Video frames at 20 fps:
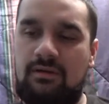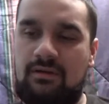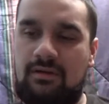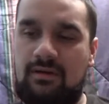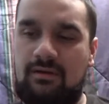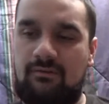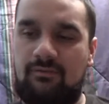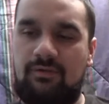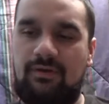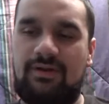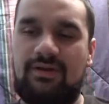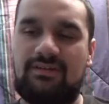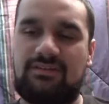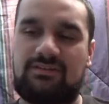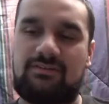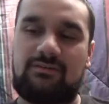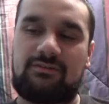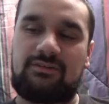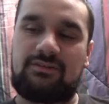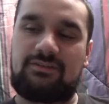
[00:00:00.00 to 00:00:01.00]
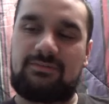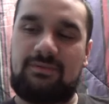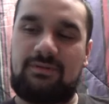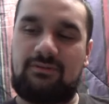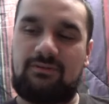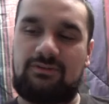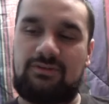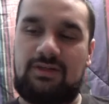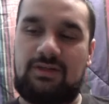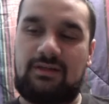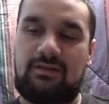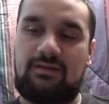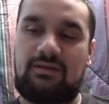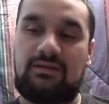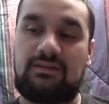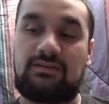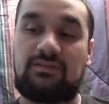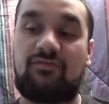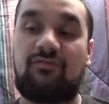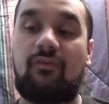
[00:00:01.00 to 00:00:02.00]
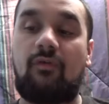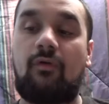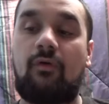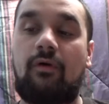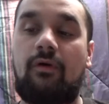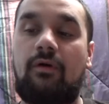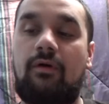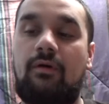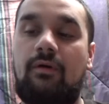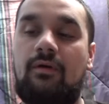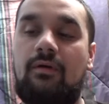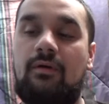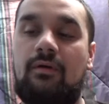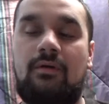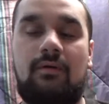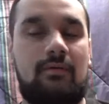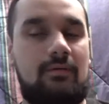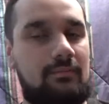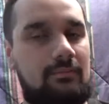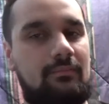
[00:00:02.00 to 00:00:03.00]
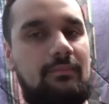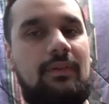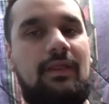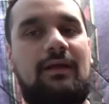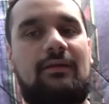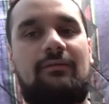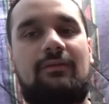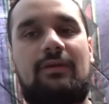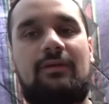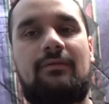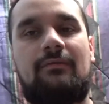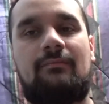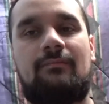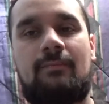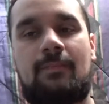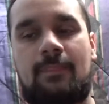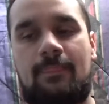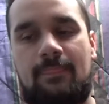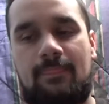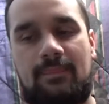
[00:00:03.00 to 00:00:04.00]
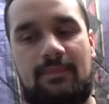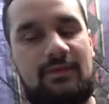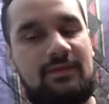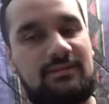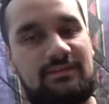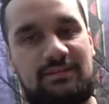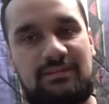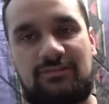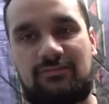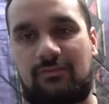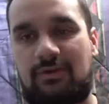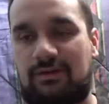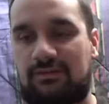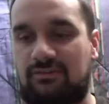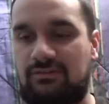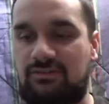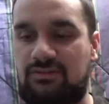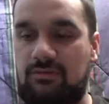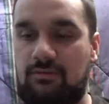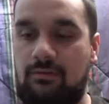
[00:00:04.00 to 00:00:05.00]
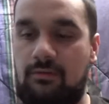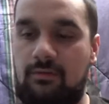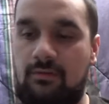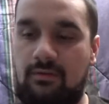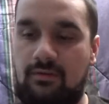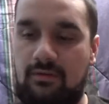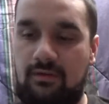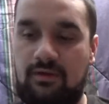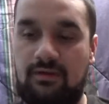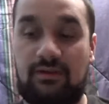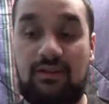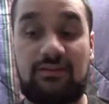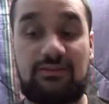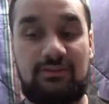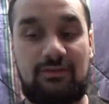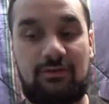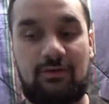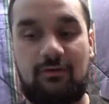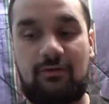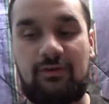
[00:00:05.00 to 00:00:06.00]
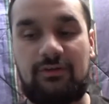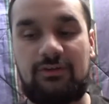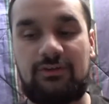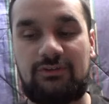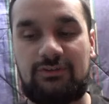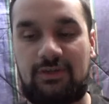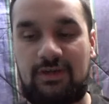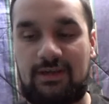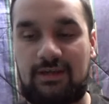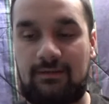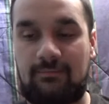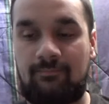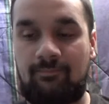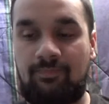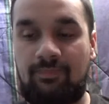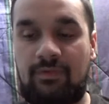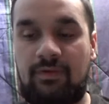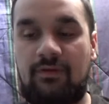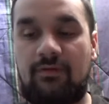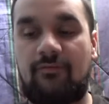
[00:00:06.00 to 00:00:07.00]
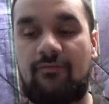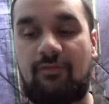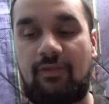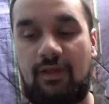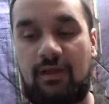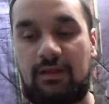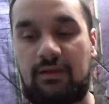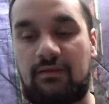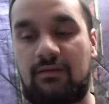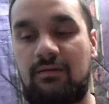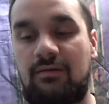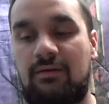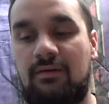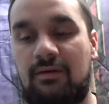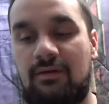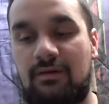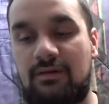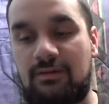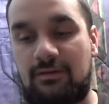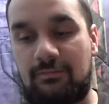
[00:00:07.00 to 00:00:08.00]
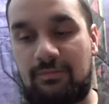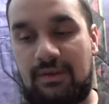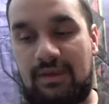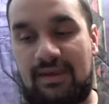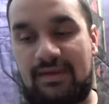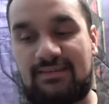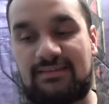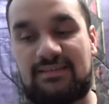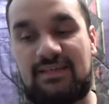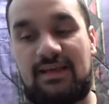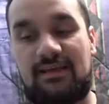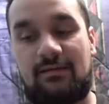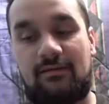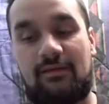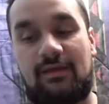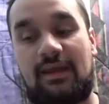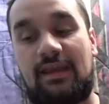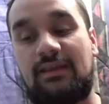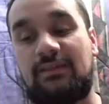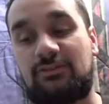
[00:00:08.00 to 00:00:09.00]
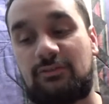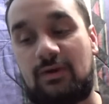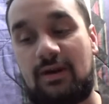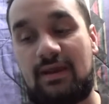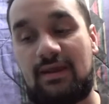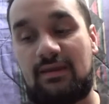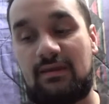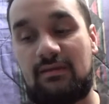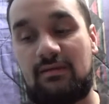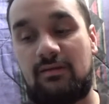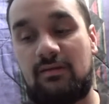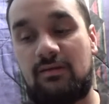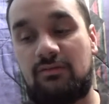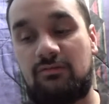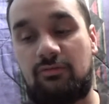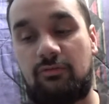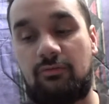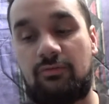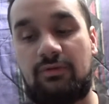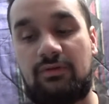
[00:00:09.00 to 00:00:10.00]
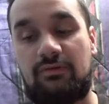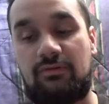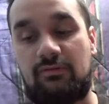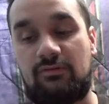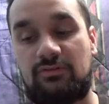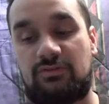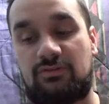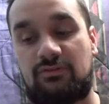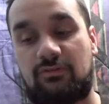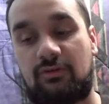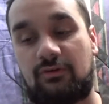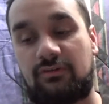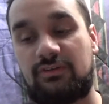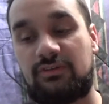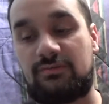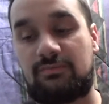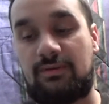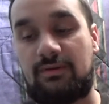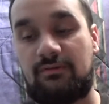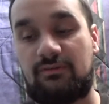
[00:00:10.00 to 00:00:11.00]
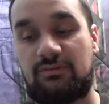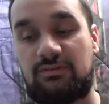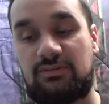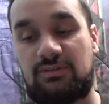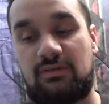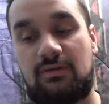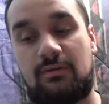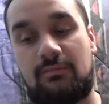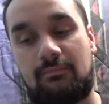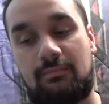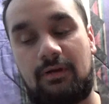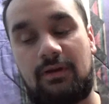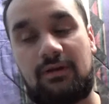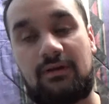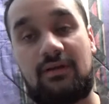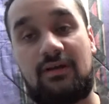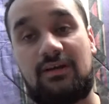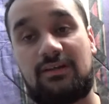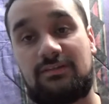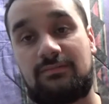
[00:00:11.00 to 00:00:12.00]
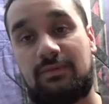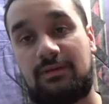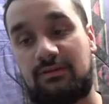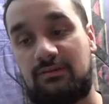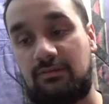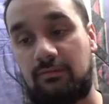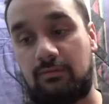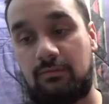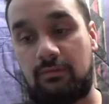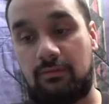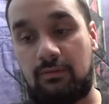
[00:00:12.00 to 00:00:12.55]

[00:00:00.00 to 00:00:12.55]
Now, Red Eyes Darkness Metal Dragon. He's 4, black, red. Yes, he's Rakdos too. Legendary Creature Dragon, flying. You may exile a dragon to reduce Darkness Metal's mana cost by 2.